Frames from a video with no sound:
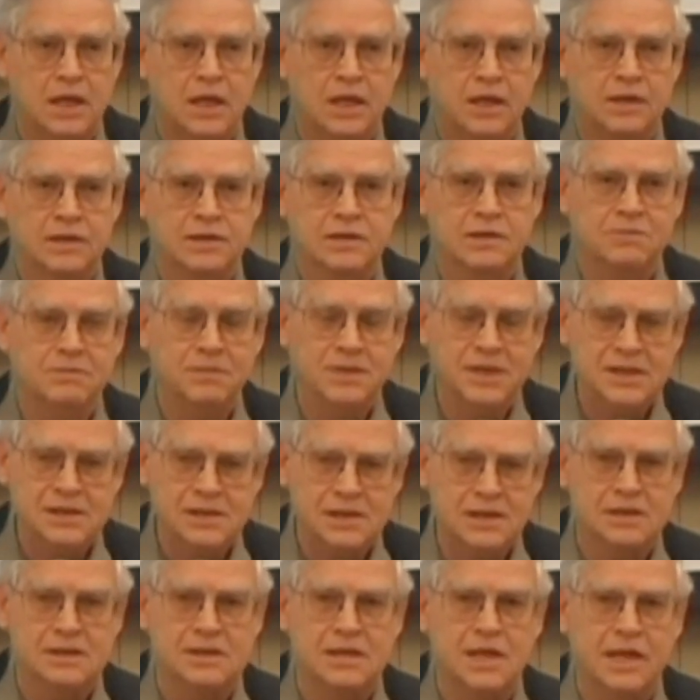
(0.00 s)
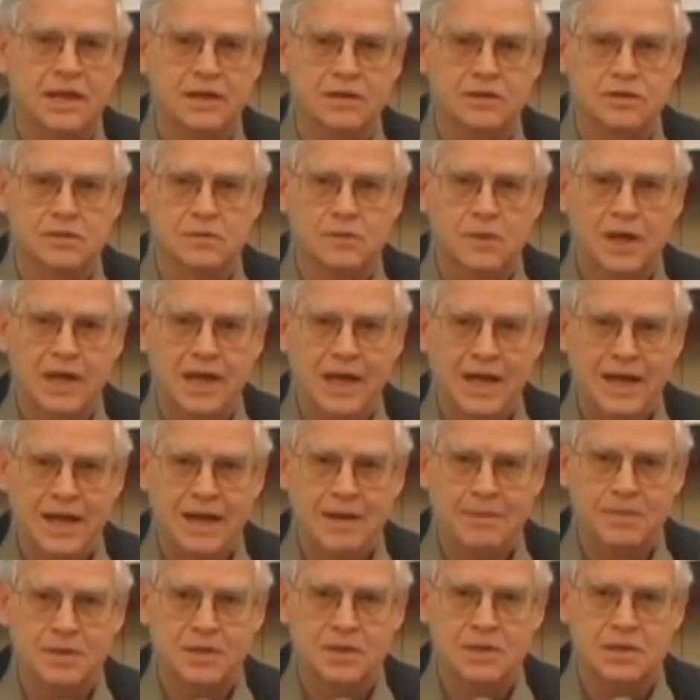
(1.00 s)
Because in business cycles, what
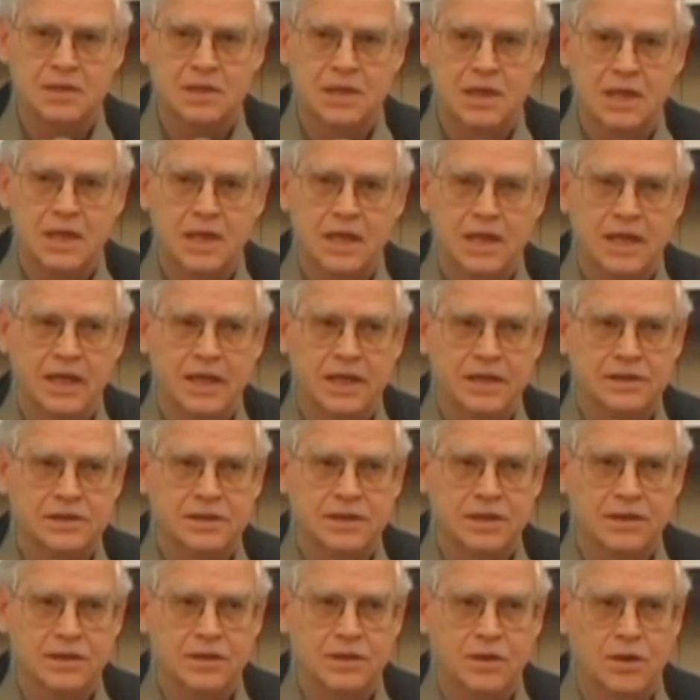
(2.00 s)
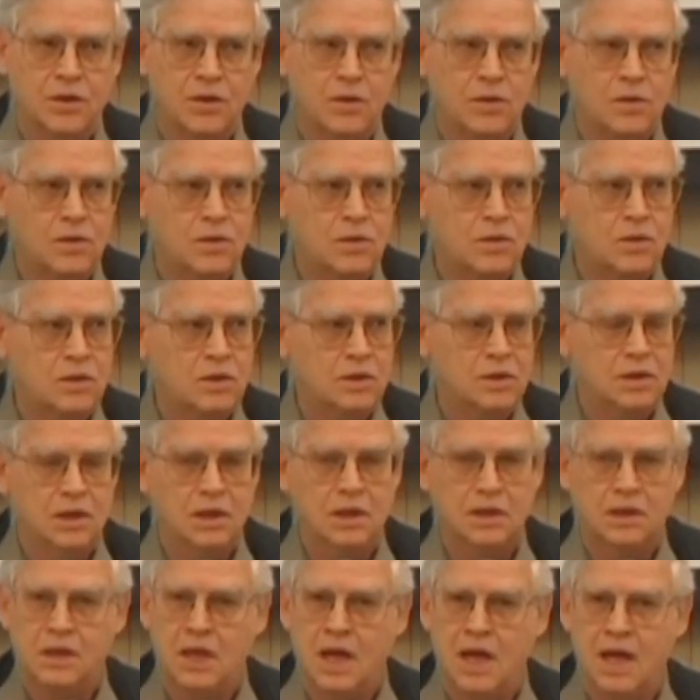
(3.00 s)
happens is that the whole
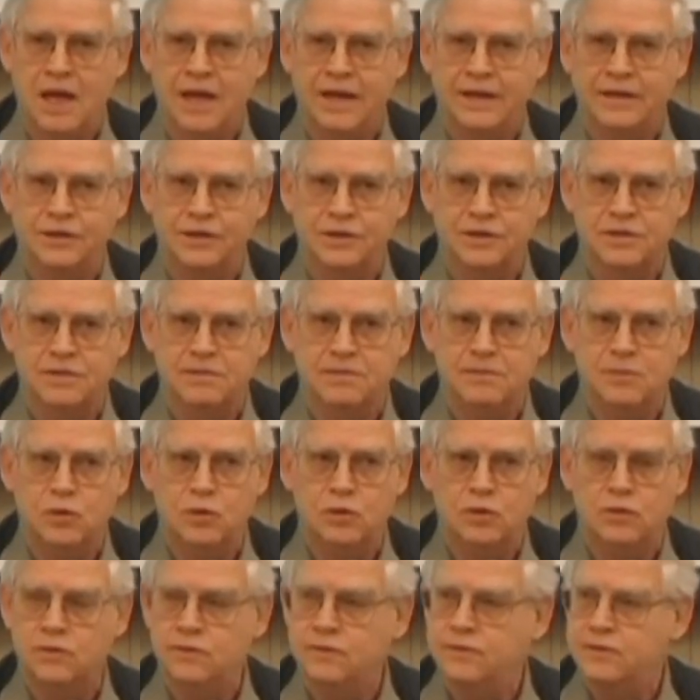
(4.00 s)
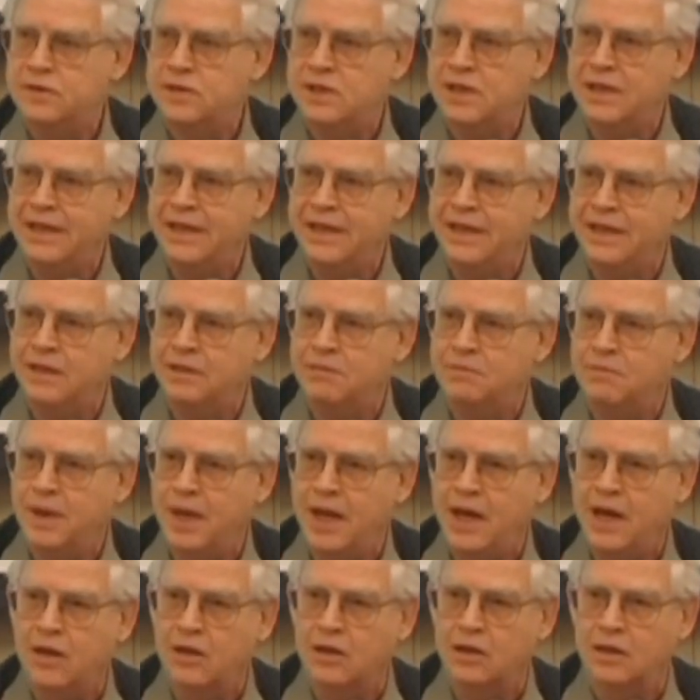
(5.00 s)
line just moves in
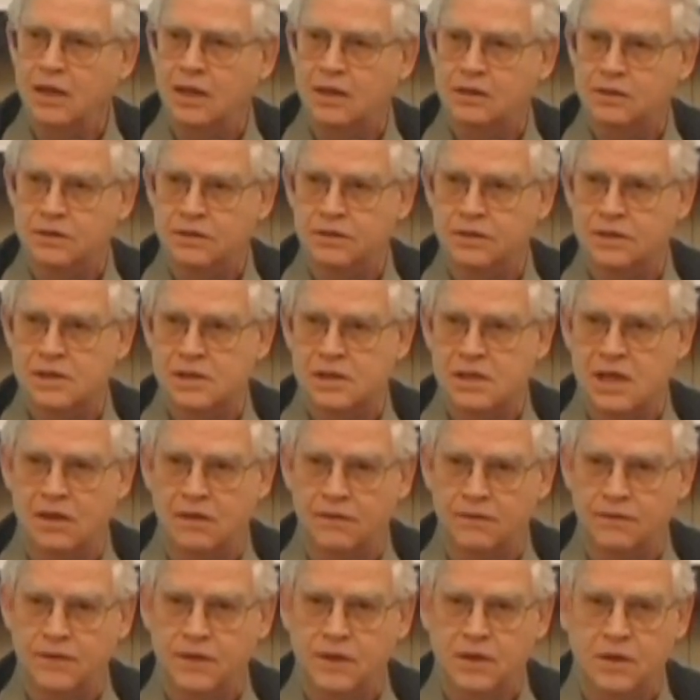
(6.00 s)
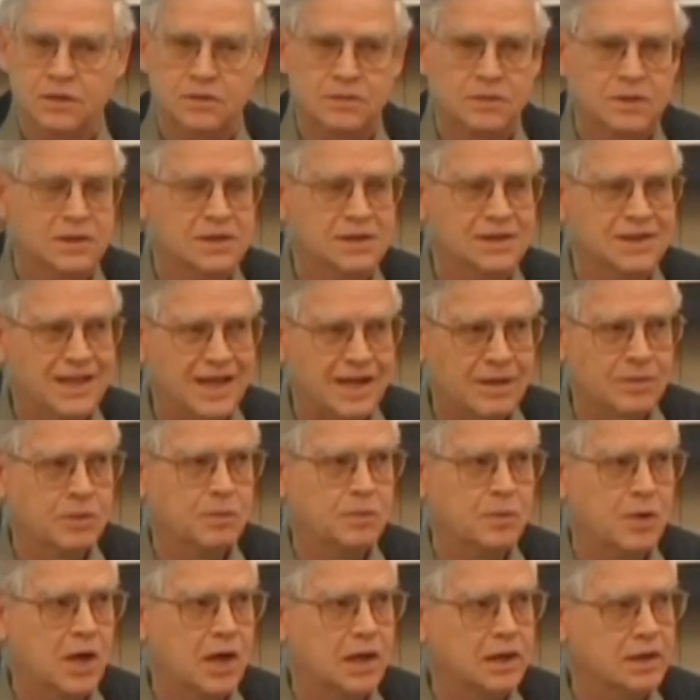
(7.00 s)
parallel to itself. In other words, labor
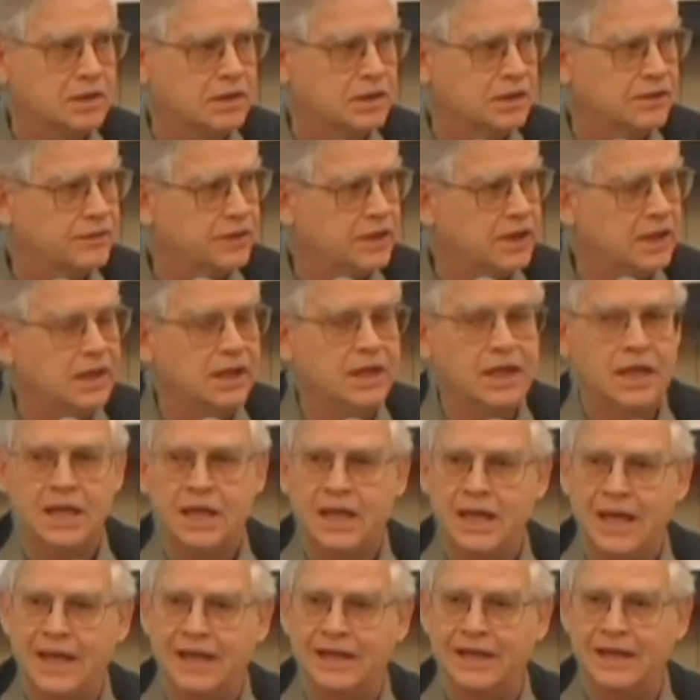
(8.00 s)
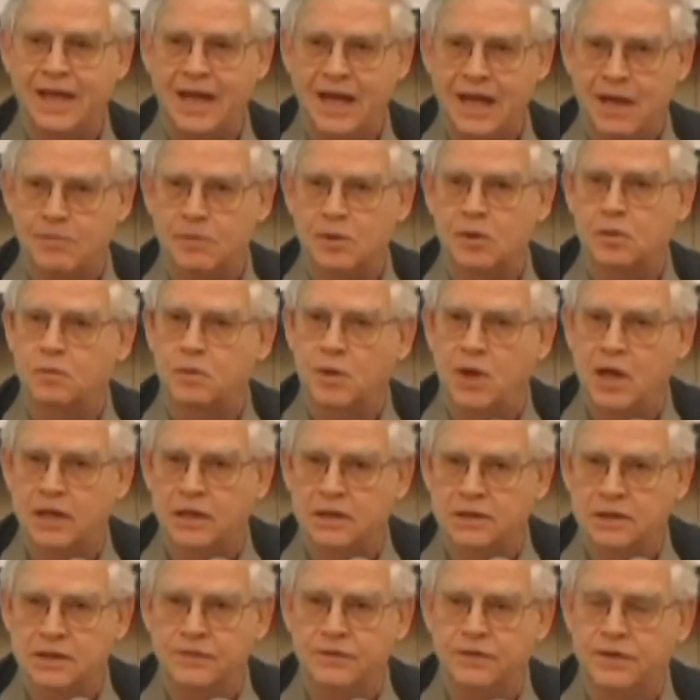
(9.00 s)
productivity and capital
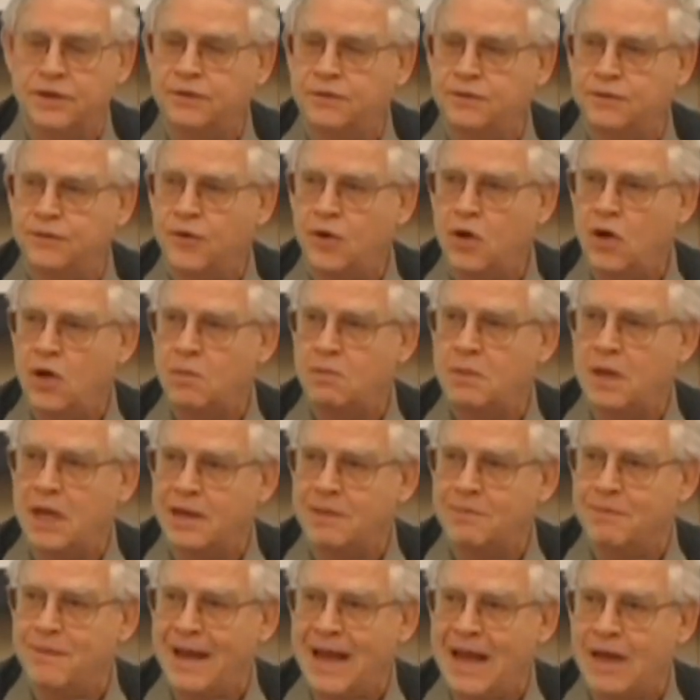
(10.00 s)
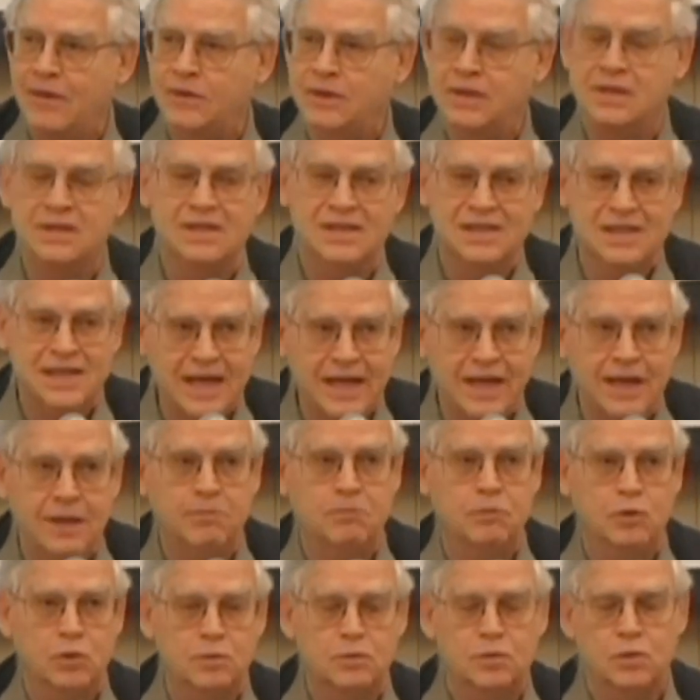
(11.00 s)
productivity fall by about the same
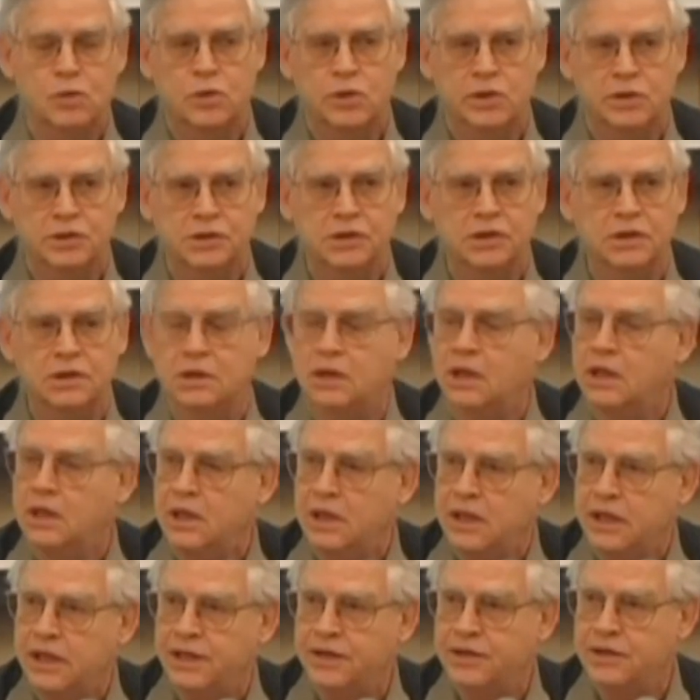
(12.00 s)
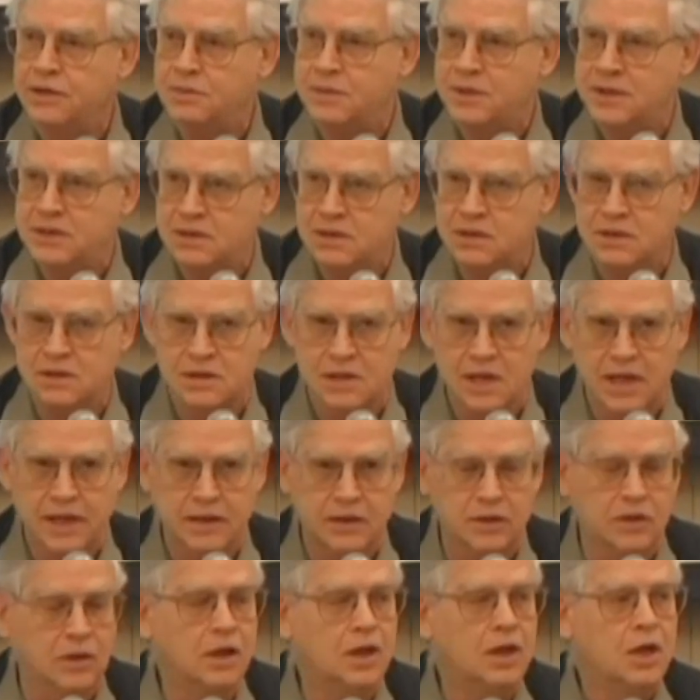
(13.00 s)
proportion in the business
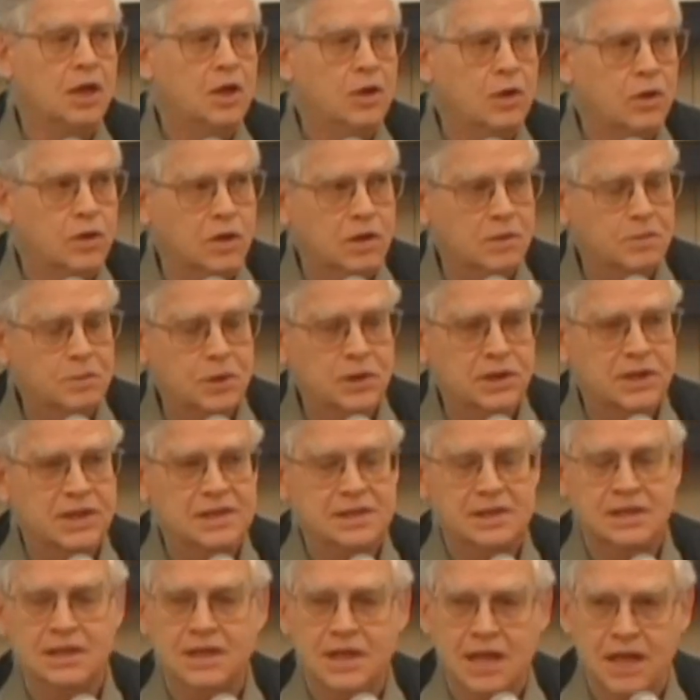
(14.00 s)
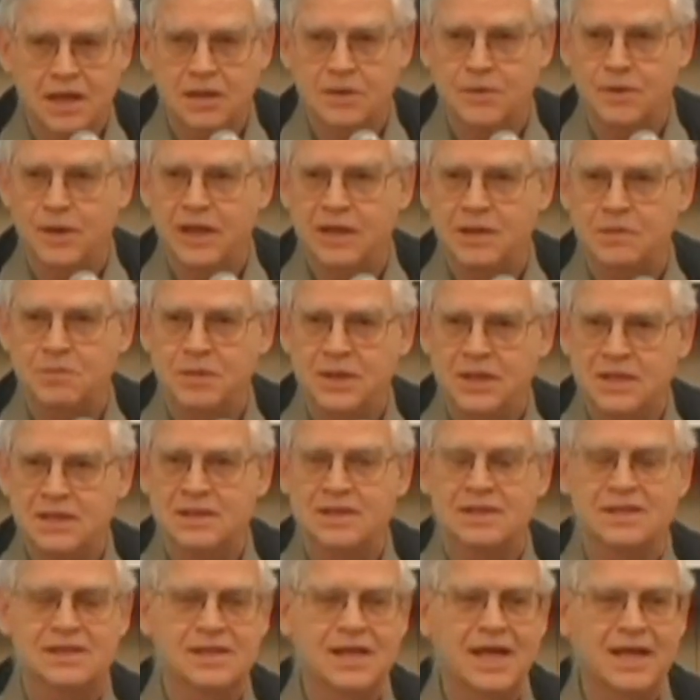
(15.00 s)
cycle. Or to put this another way, the
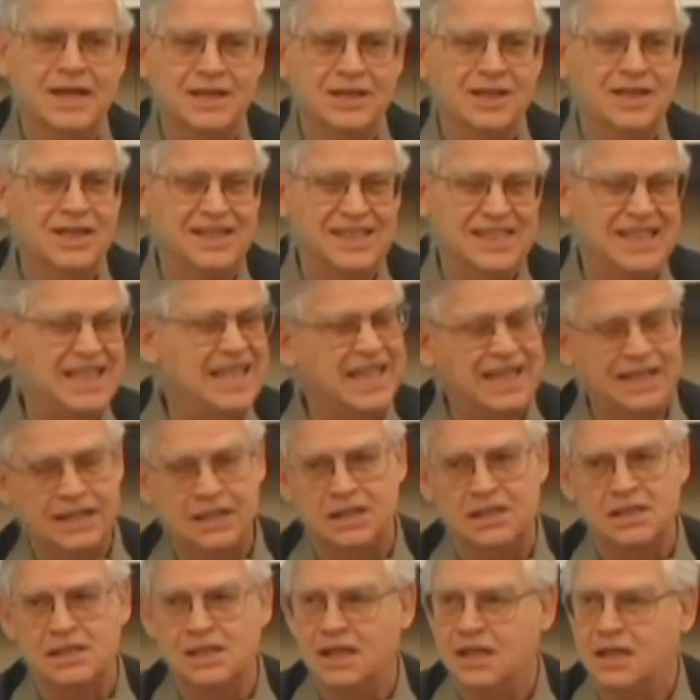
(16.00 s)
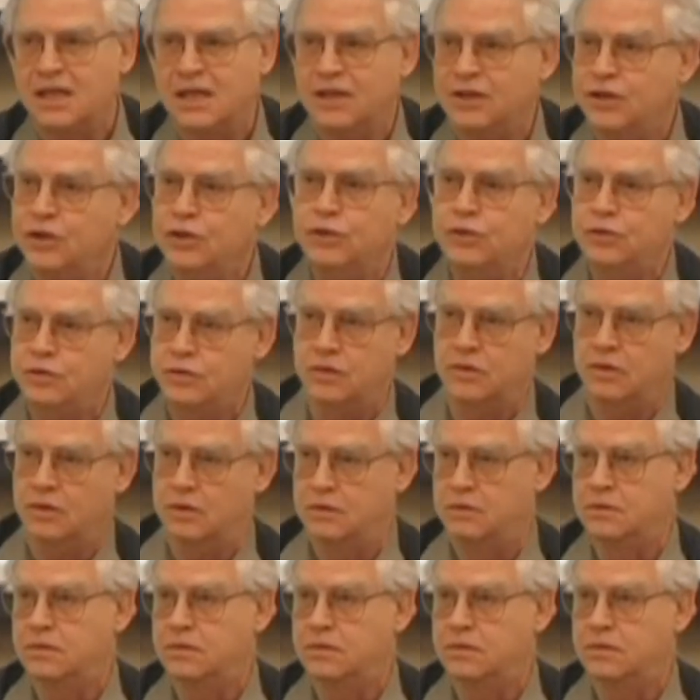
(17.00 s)
business cycle is Hicks neutral.